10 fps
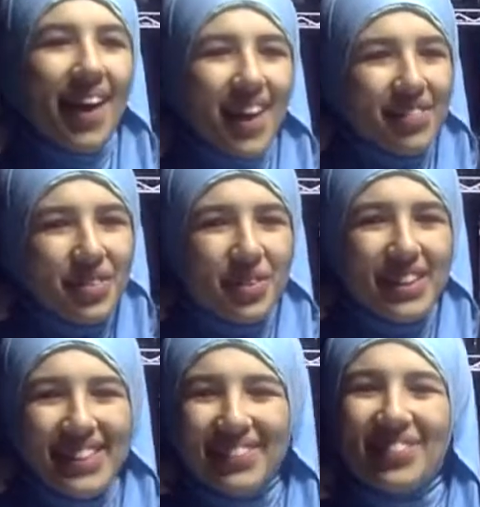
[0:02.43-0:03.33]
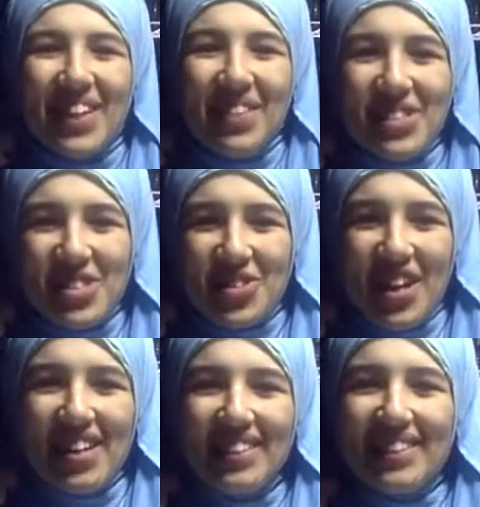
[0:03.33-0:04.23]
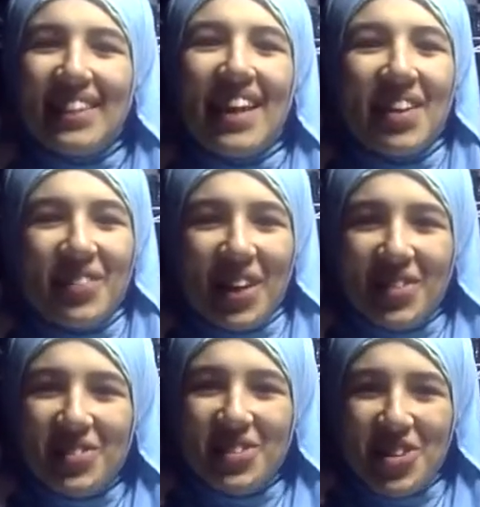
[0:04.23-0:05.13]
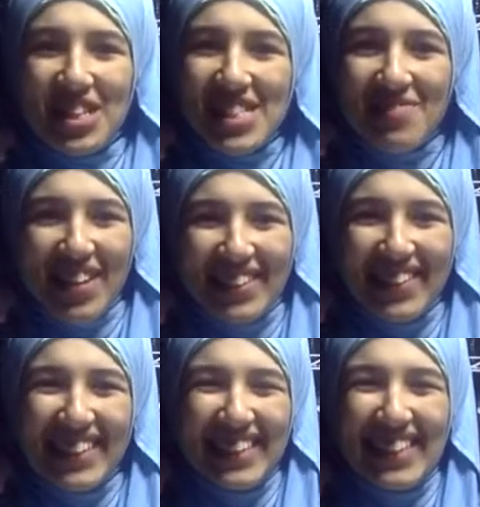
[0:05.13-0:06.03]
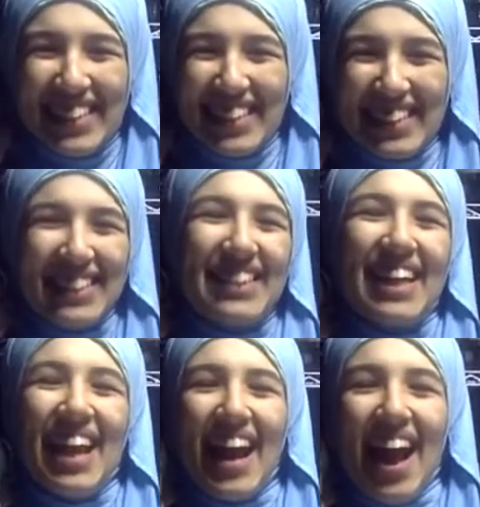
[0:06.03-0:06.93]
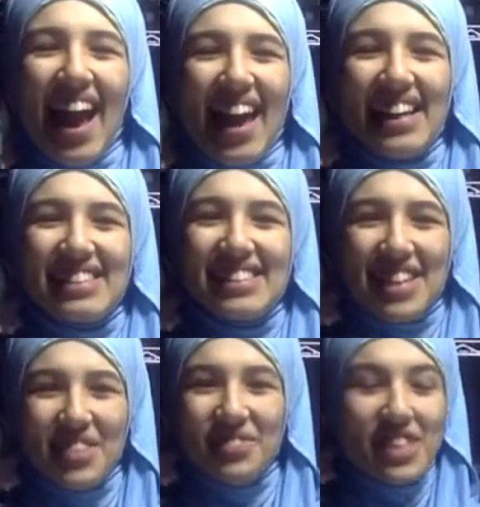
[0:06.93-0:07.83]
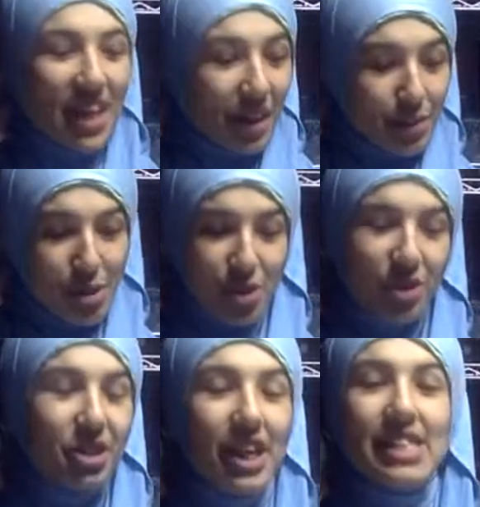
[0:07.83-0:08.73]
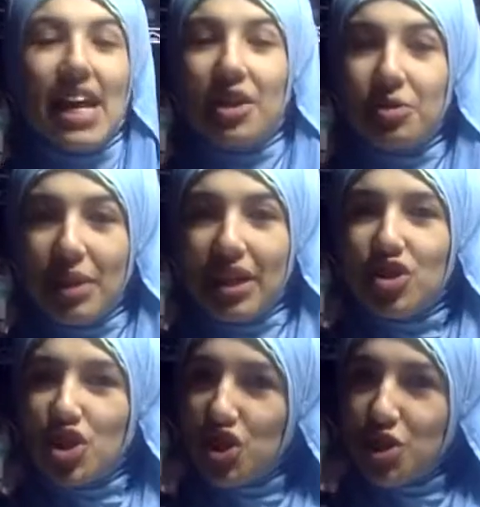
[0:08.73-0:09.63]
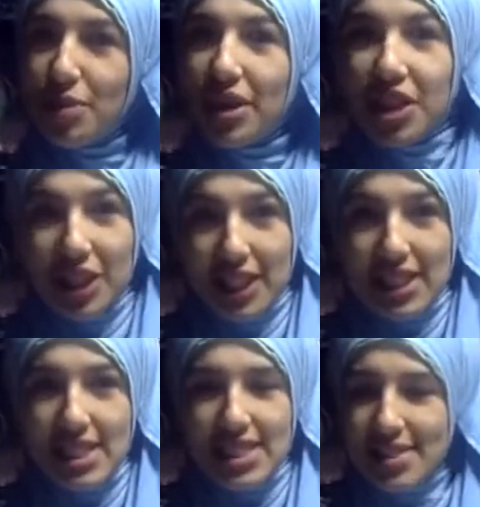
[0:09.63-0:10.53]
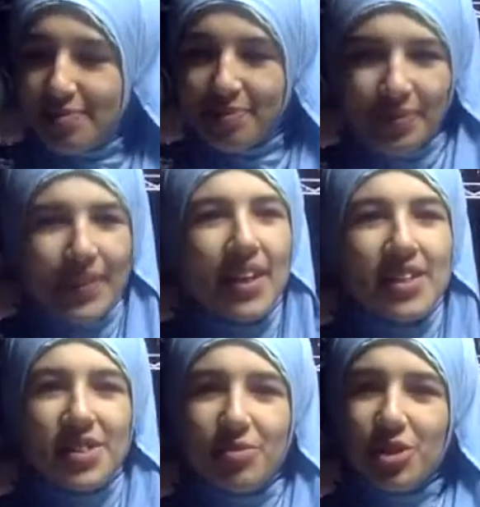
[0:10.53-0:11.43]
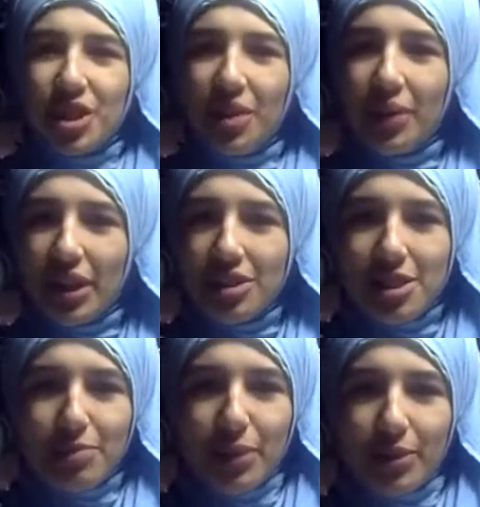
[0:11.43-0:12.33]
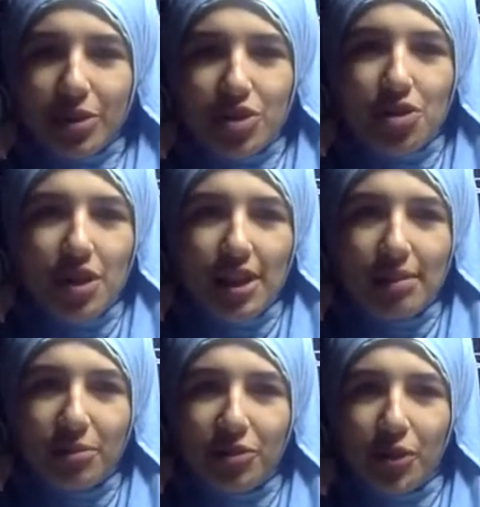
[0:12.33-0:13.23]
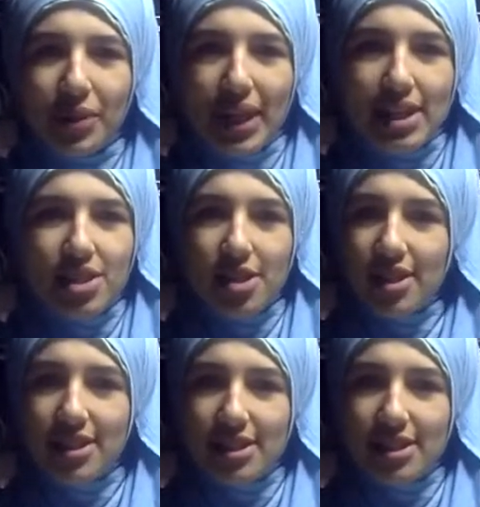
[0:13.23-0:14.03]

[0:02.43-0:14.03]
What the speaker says: Hi everyone, my name is Nora. Welcome to Nora's Bakery. And today I'm going to be showing you guys how to make gingerbread cookies. We're just going to wait on some people to join before we get started.